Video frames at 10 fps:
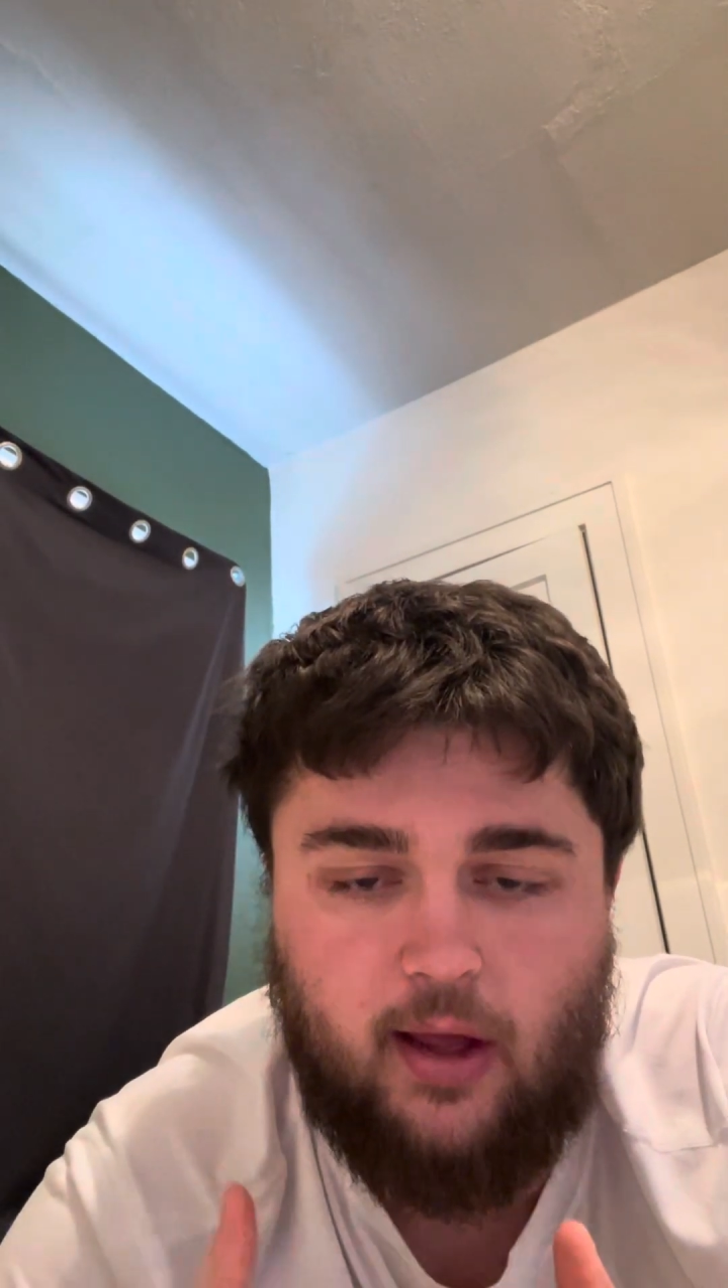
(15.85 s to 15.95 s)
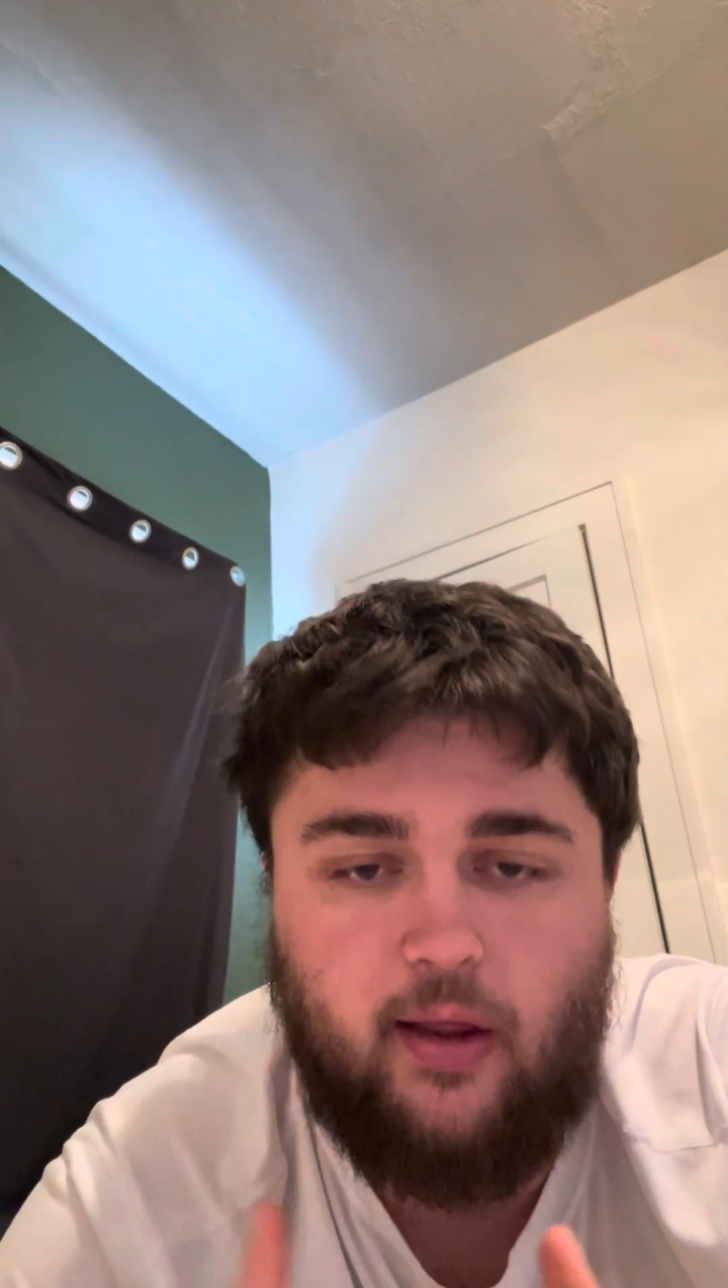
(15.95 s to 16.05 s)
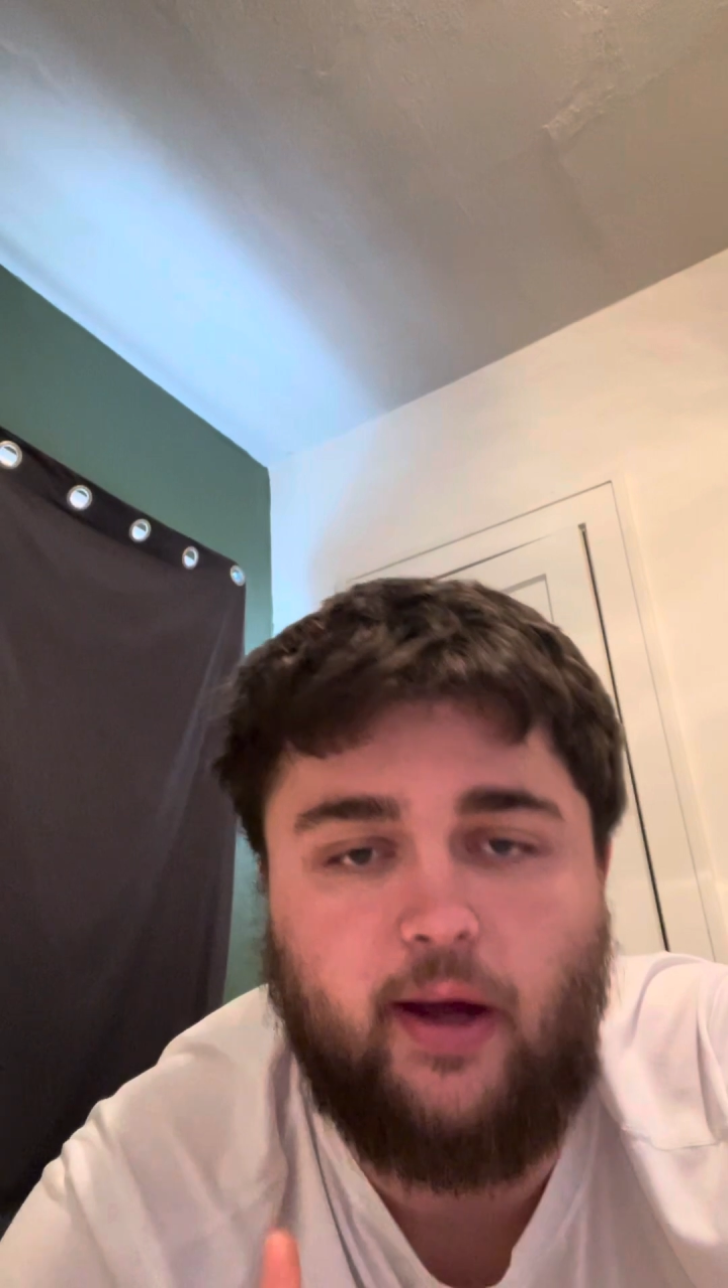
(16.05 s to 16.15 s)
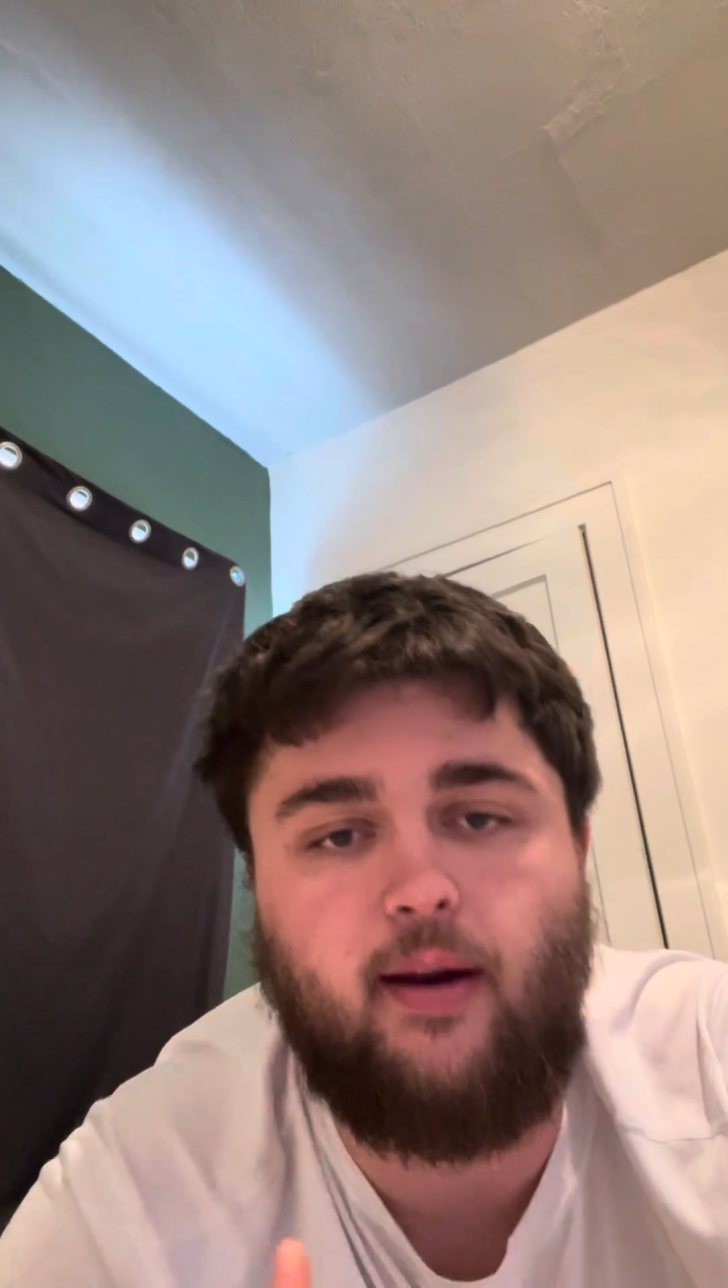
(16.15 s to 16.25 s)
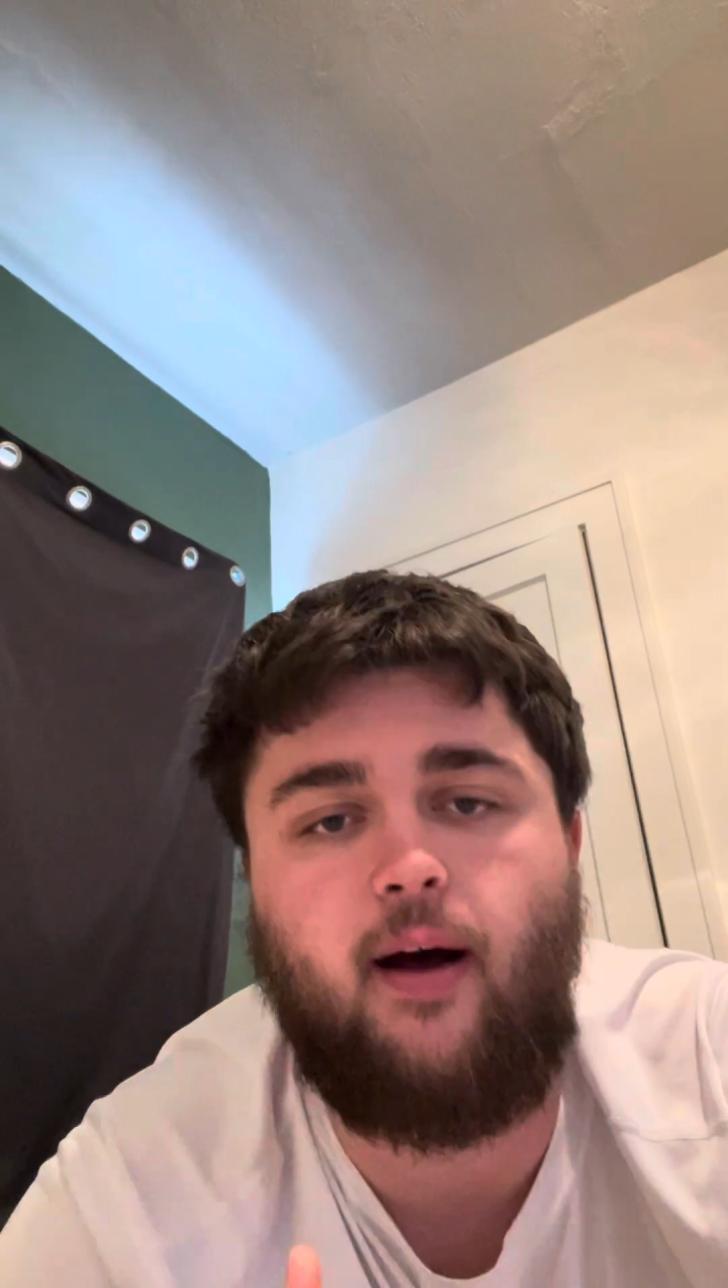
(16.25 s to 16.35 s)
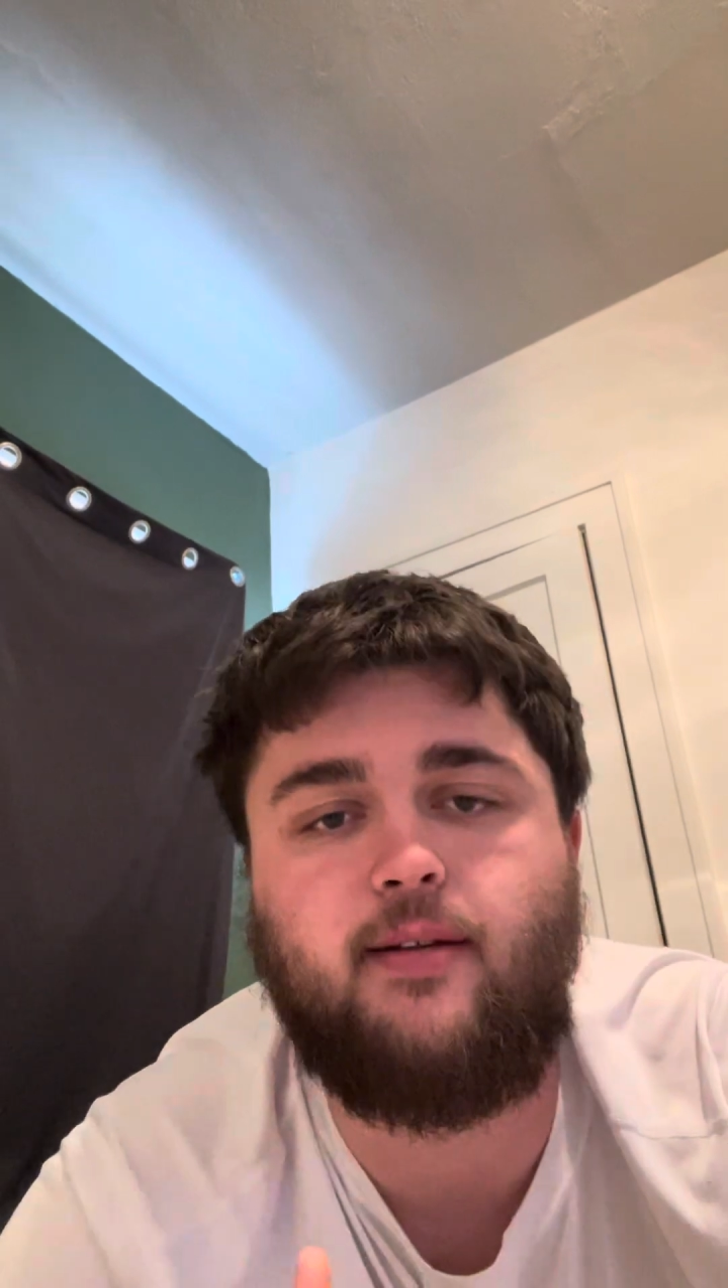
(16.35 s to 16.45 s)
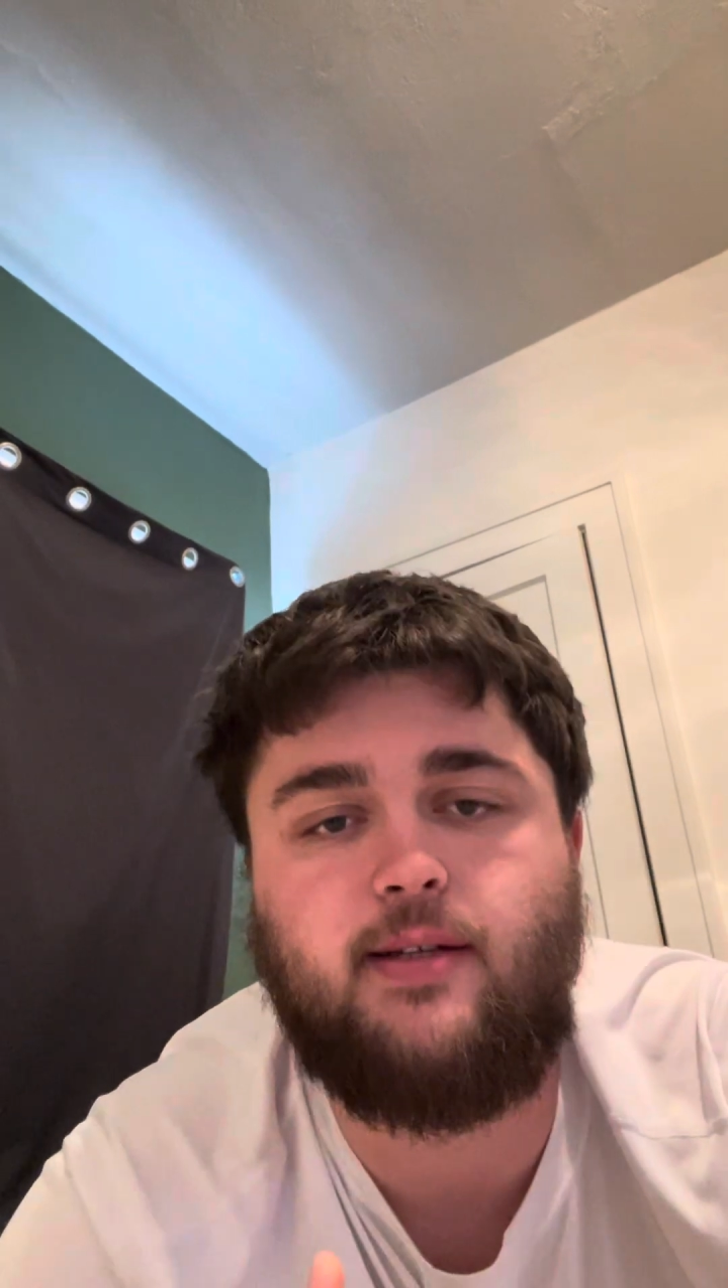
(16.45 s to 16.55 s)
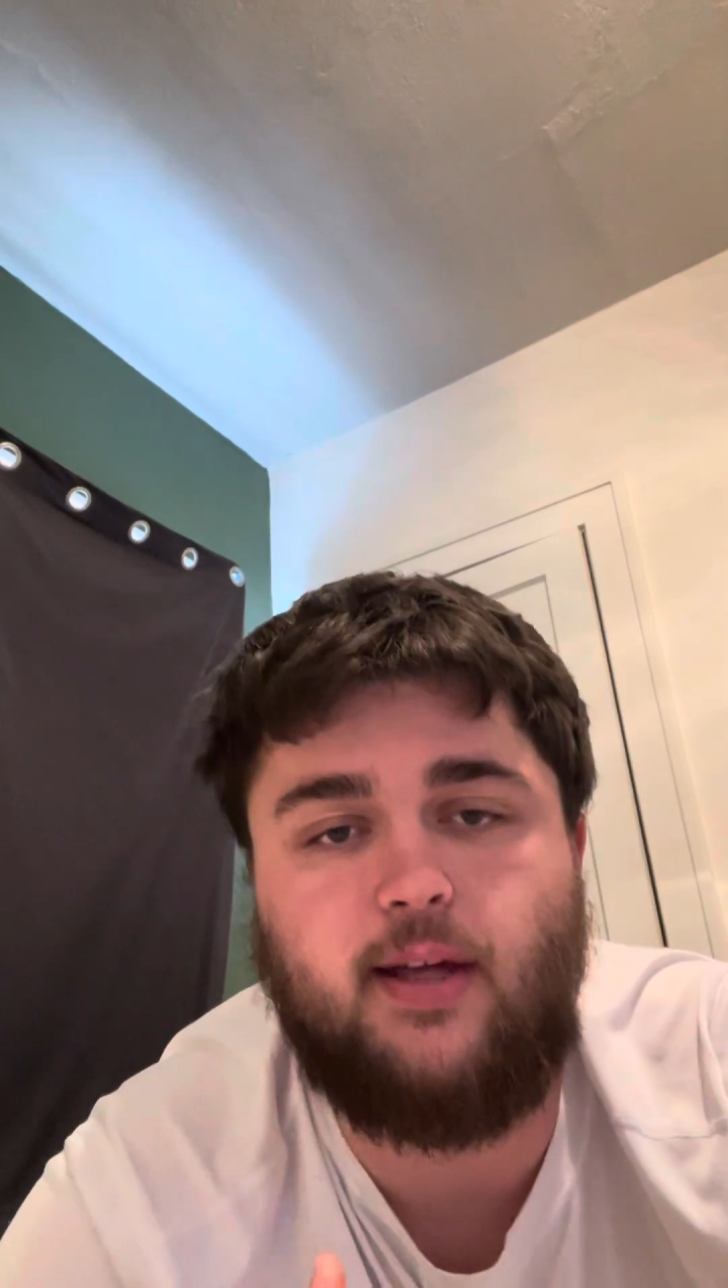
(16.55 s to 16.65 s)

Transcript: like adults.